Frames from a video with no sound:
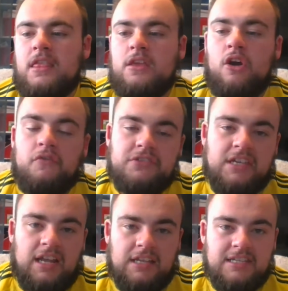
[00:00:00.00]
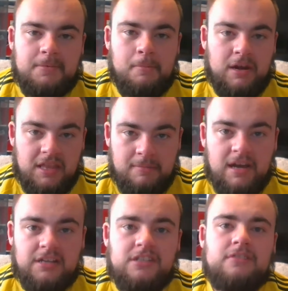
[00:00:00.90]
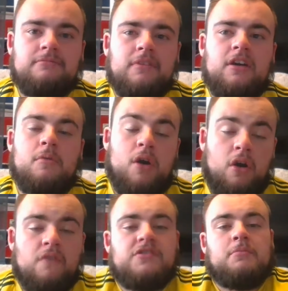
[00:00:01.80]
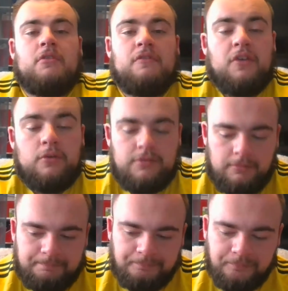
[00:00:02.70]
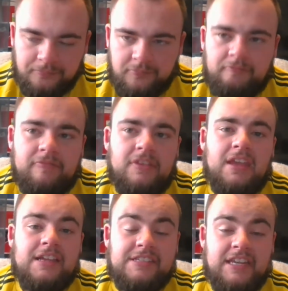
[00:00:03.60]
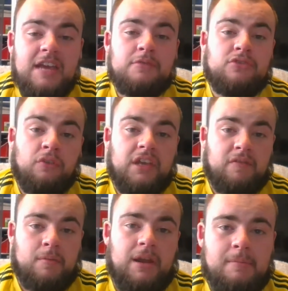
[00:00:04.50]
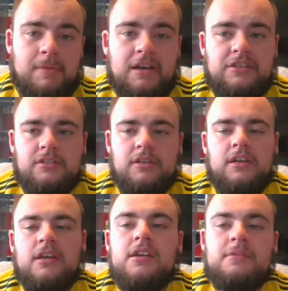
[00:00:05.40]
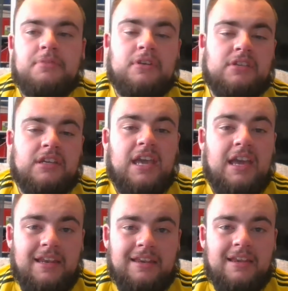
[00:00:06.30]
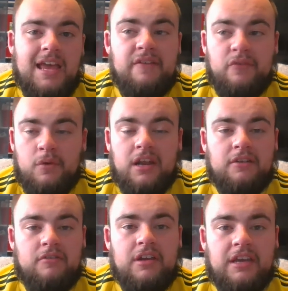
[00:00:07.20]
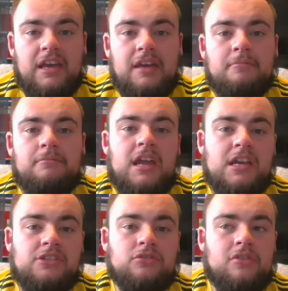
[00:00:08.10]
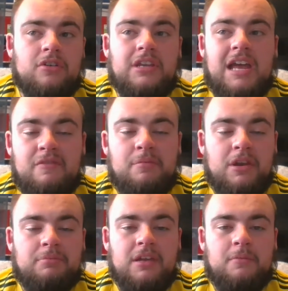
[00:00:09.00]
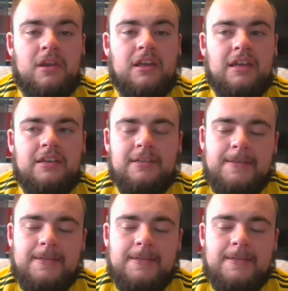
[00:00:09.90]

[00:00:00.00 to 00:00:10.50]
Obviously, I like to give a man of the match. Obviously, my reviews. Today, it was tough to give a man of the match. Because, again, everyone had a great game. Like Sunderland, everybody played well again.